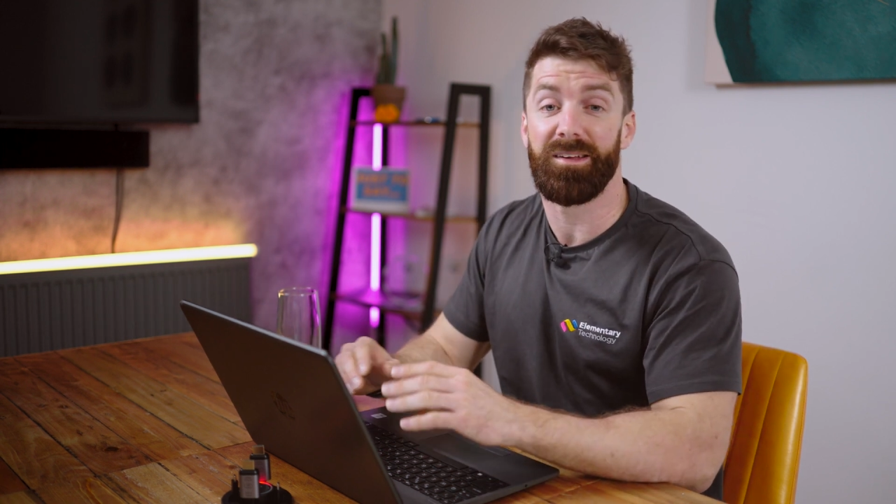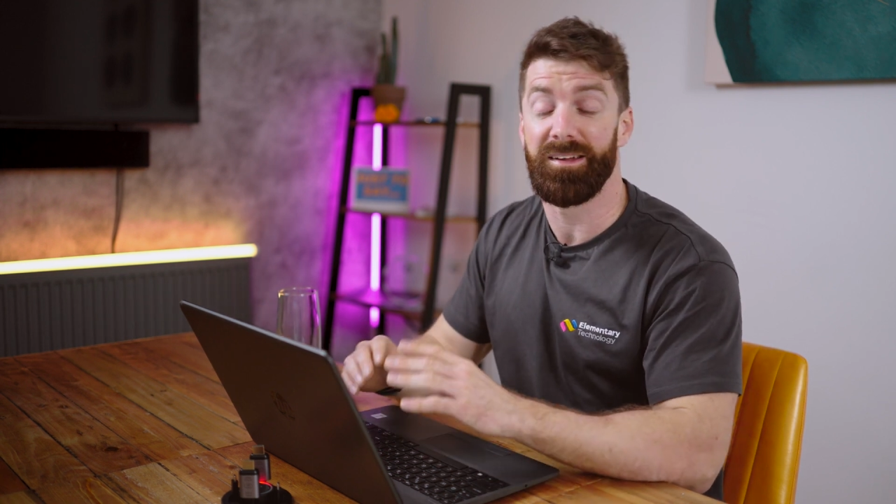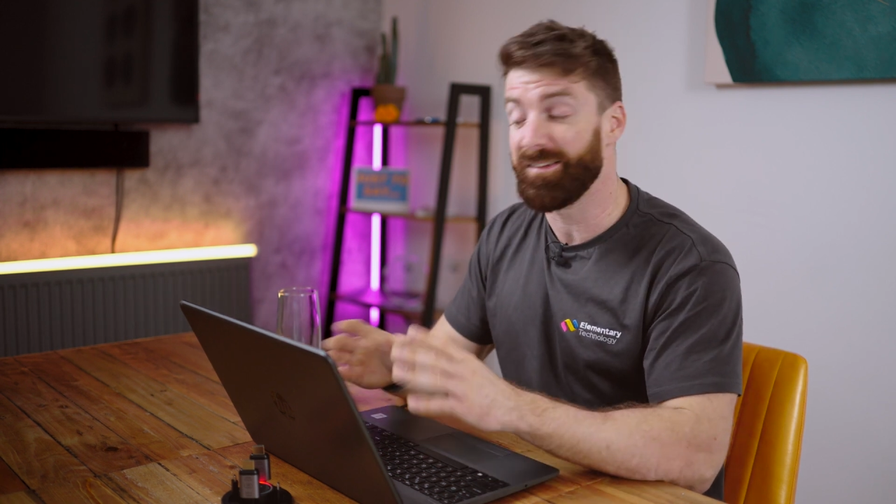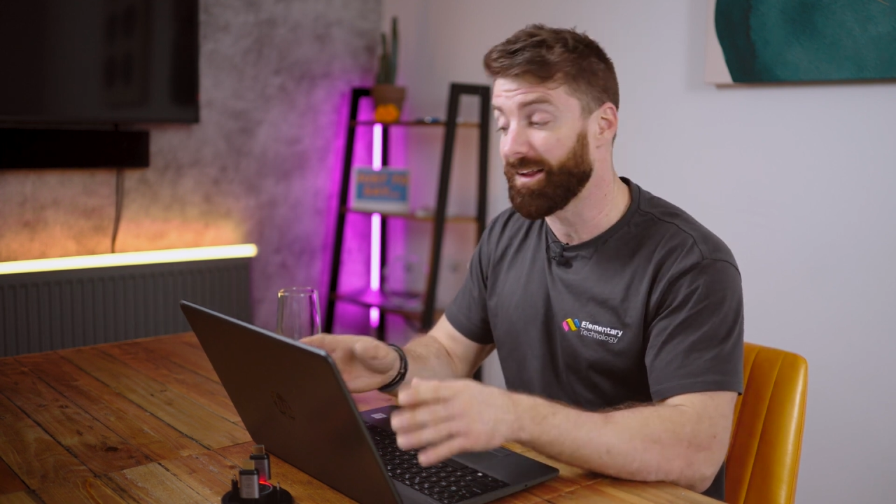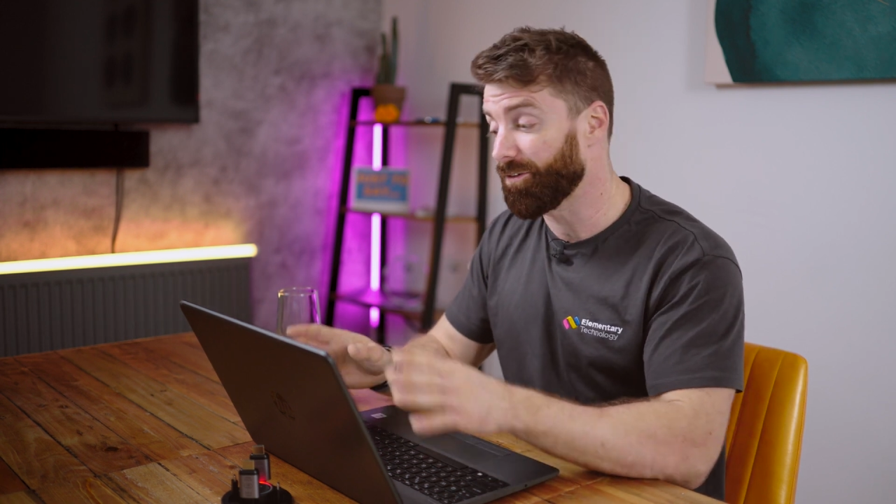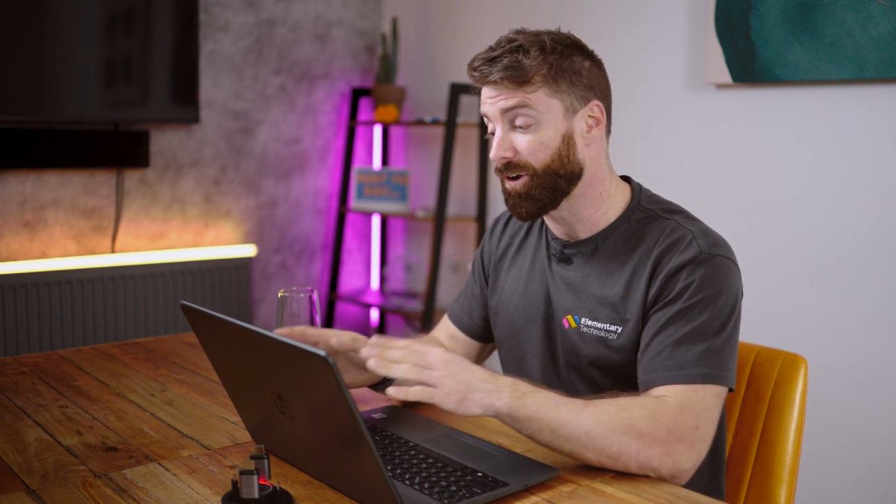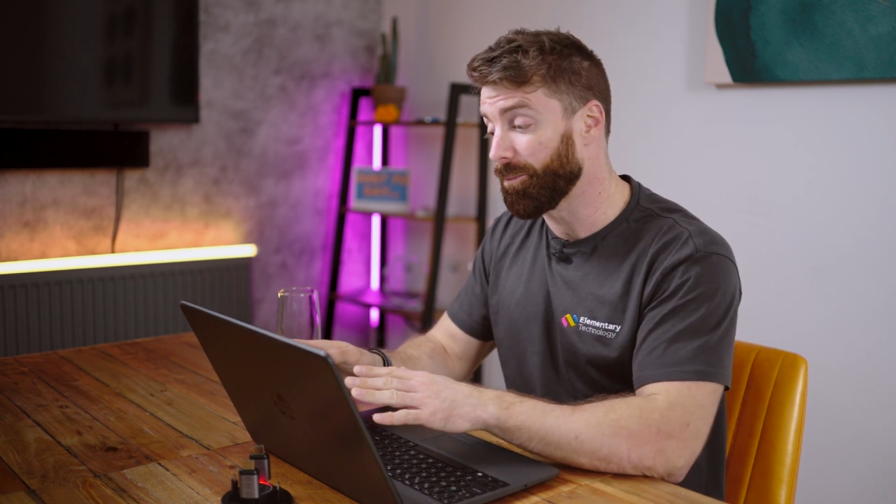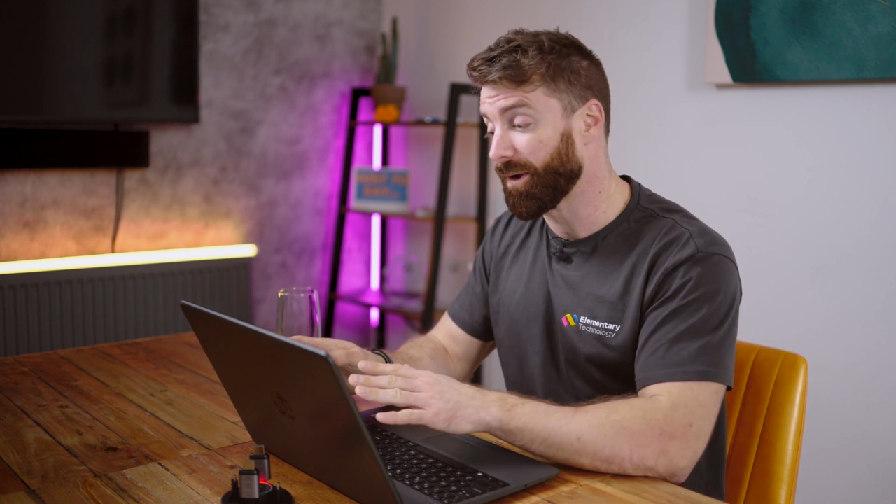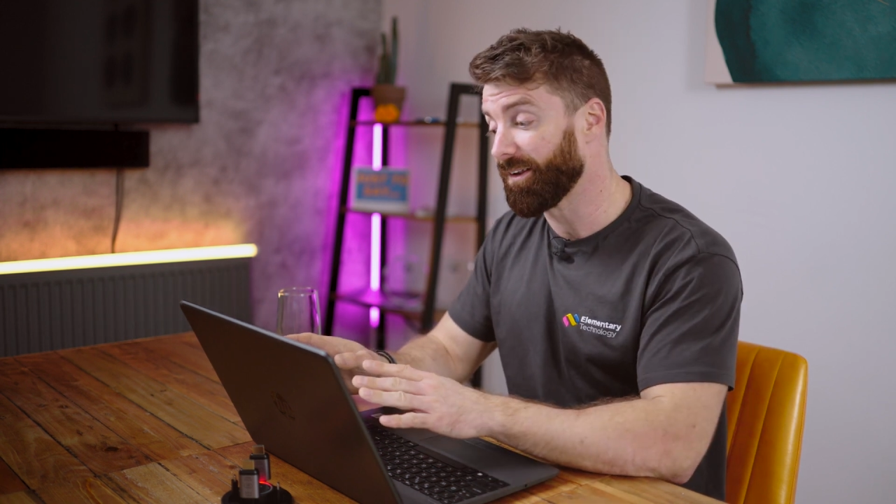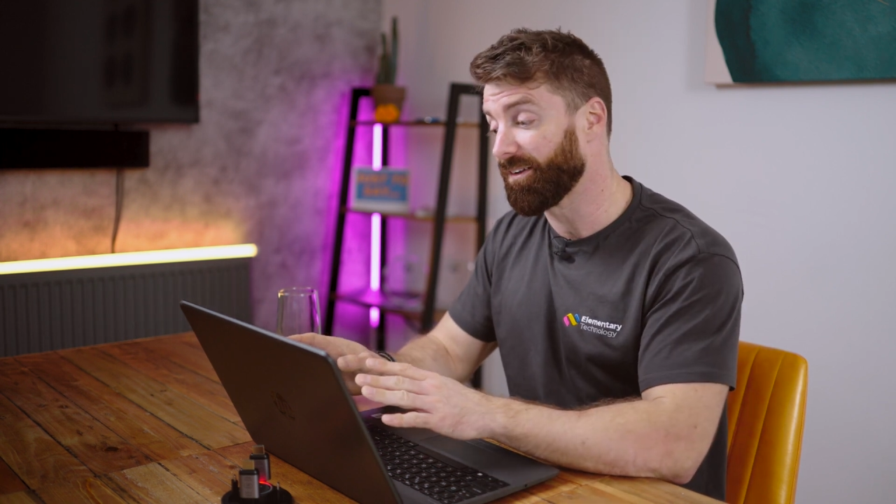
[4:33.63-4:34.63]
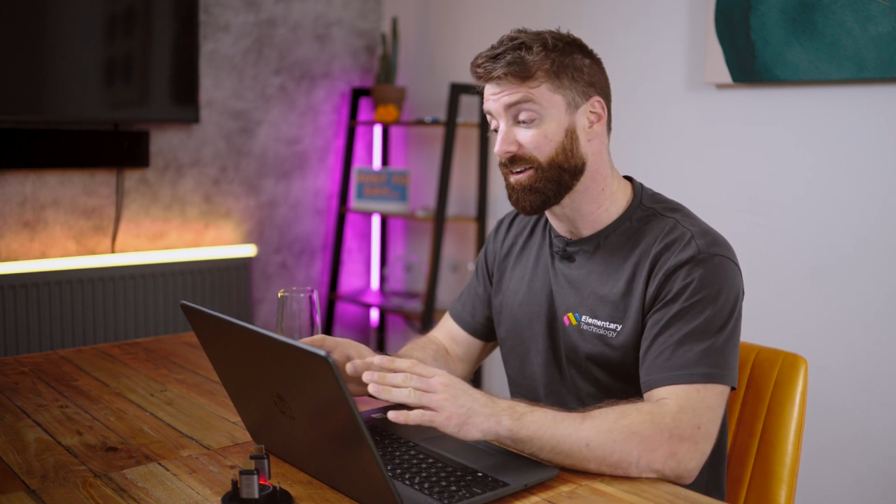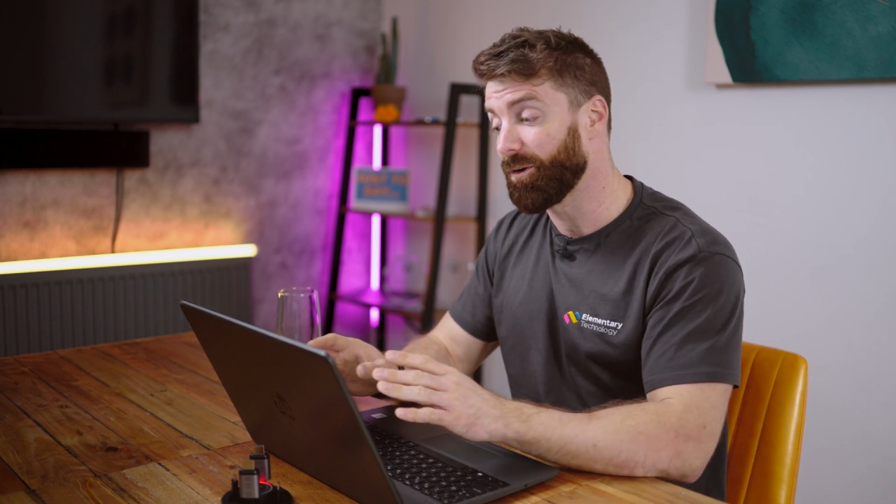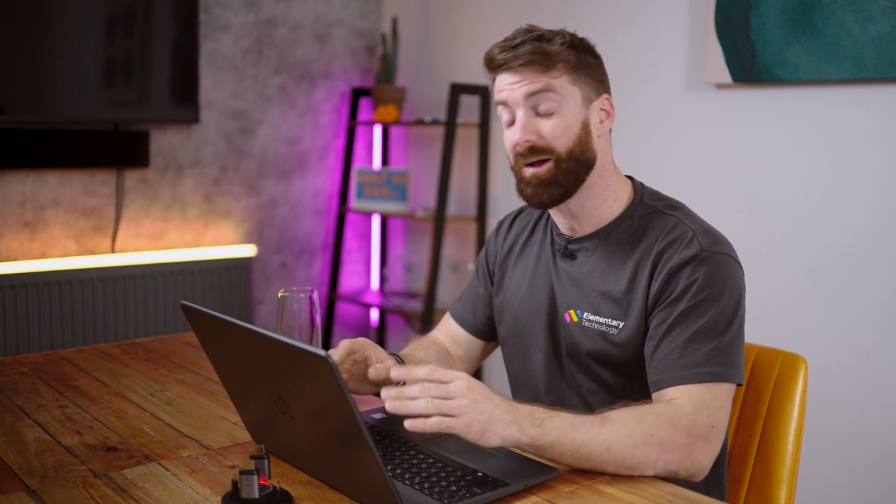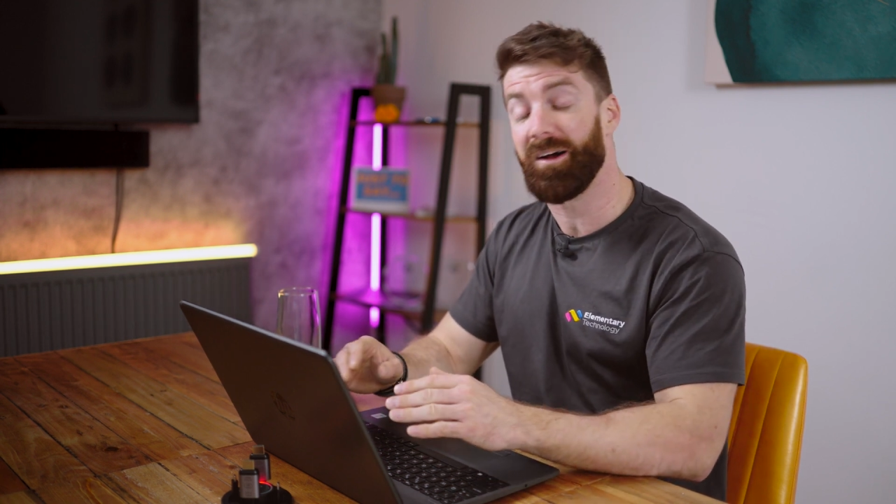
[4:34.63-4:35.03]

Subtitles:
instead of coming in to do it,